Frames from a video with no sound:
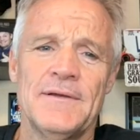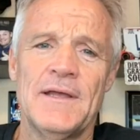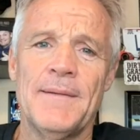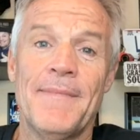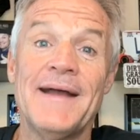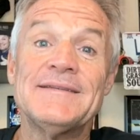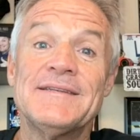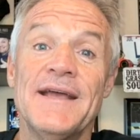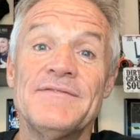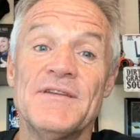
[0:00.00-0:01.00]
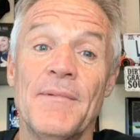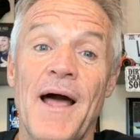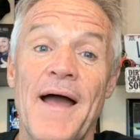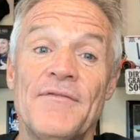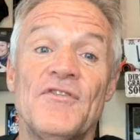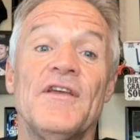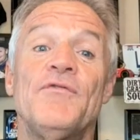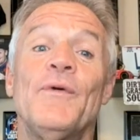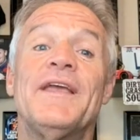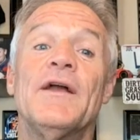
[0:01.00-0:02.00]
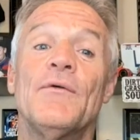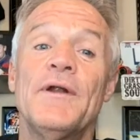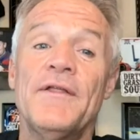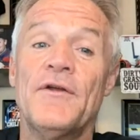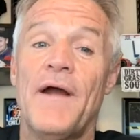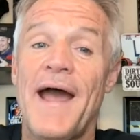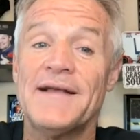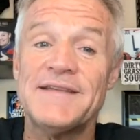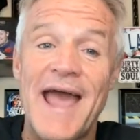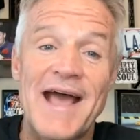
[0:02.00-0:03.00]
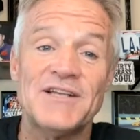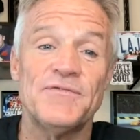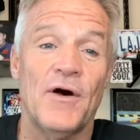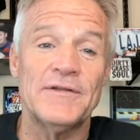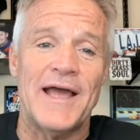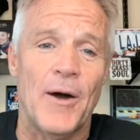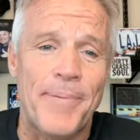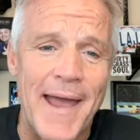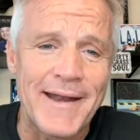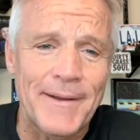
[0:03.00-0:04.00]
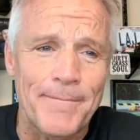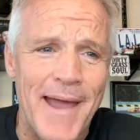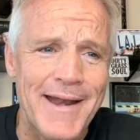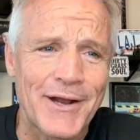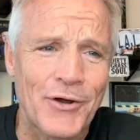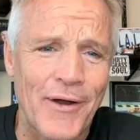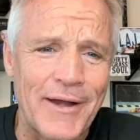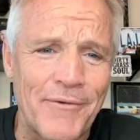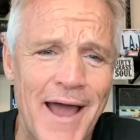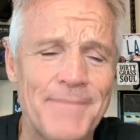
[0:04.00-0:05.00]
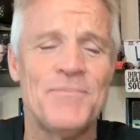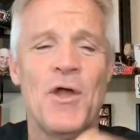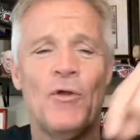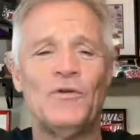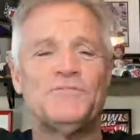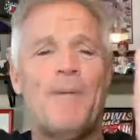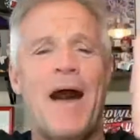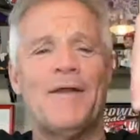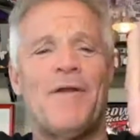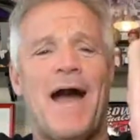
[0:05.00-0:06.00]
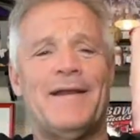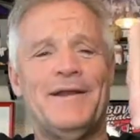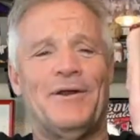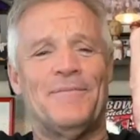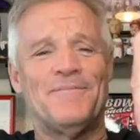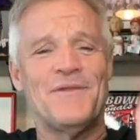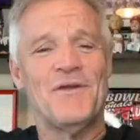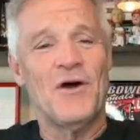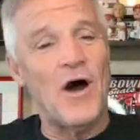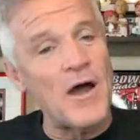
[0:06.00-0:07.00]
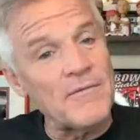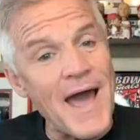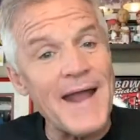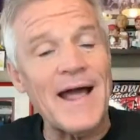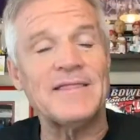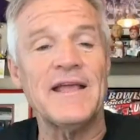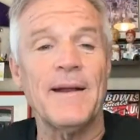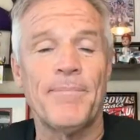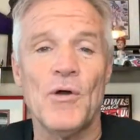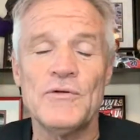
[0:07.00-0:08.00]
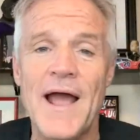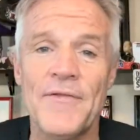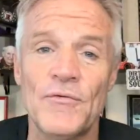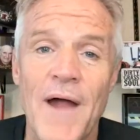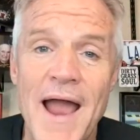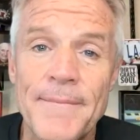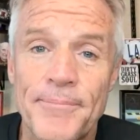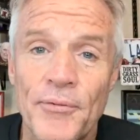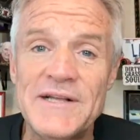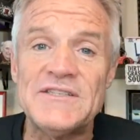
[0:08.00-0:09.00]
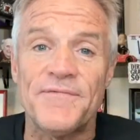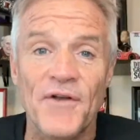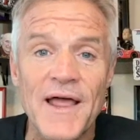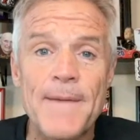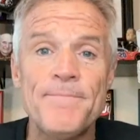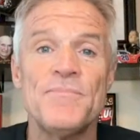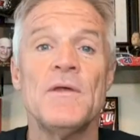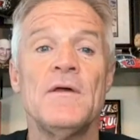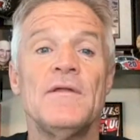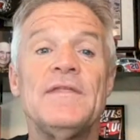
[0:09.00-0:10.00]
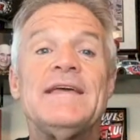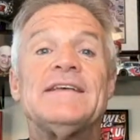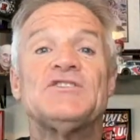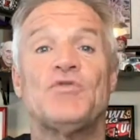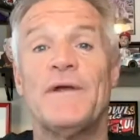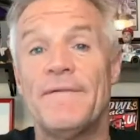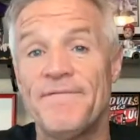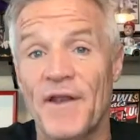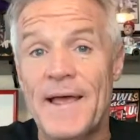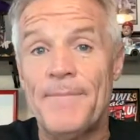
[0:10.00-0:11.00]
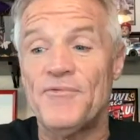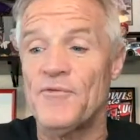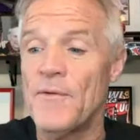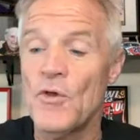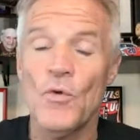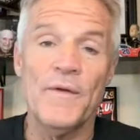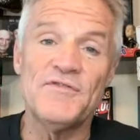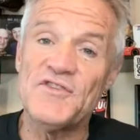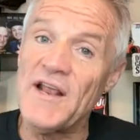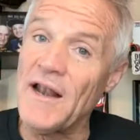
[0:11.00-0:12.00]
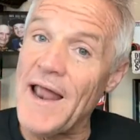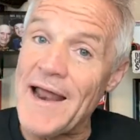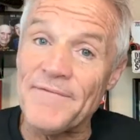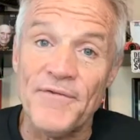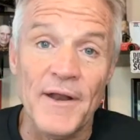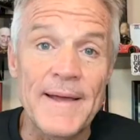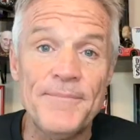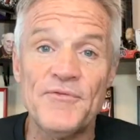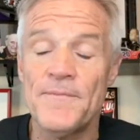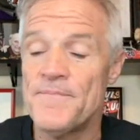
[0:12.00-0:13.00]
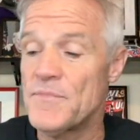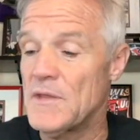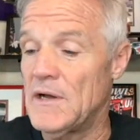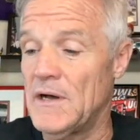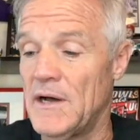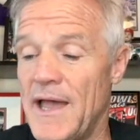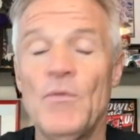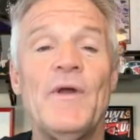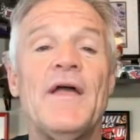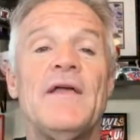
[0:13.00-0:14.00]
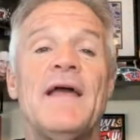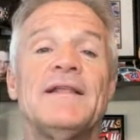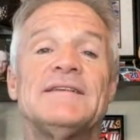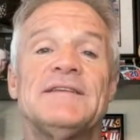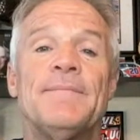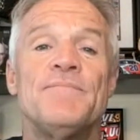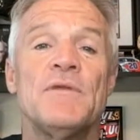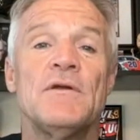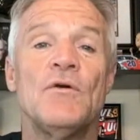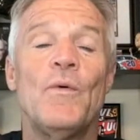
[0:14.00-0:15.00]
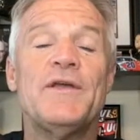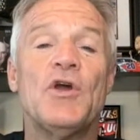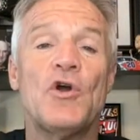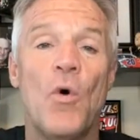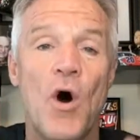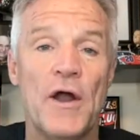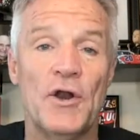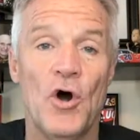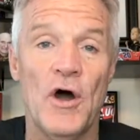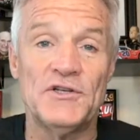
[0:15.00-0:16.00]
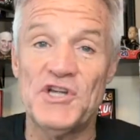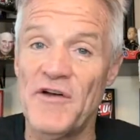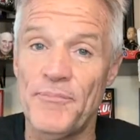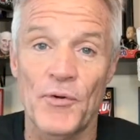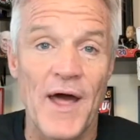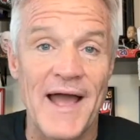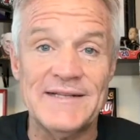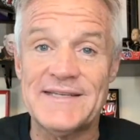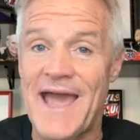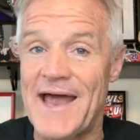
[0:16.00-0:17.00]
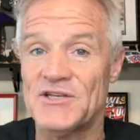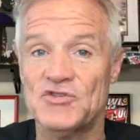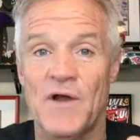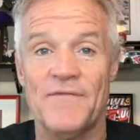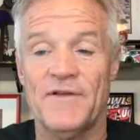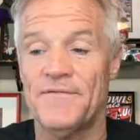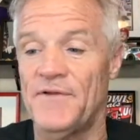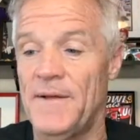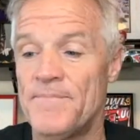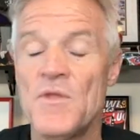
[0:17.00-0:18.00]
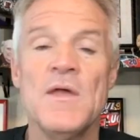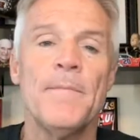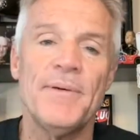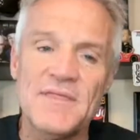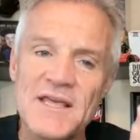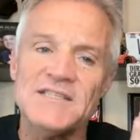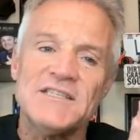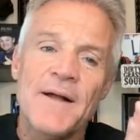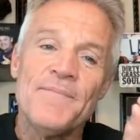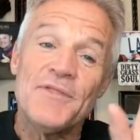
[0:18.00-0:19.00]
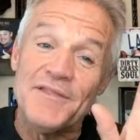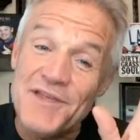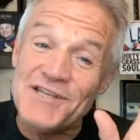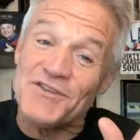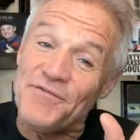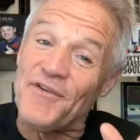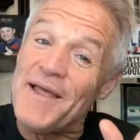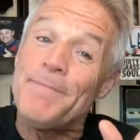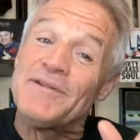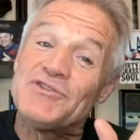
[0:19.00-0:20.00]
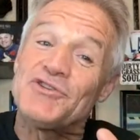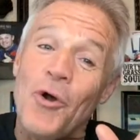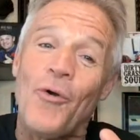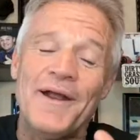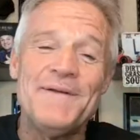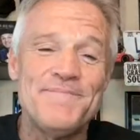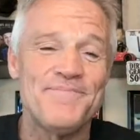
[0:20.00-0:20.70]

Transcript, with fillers: it might save some lives. If we get rid of the grass, asphalt, hell, paint it green, right? Respond right here. All right, I think I broke down the Ryan Preece flip, the history of flips. We've seen a lot of flips. And listen, we could go on and on. Jeff Gordon's catastrophic flip. But this flipping story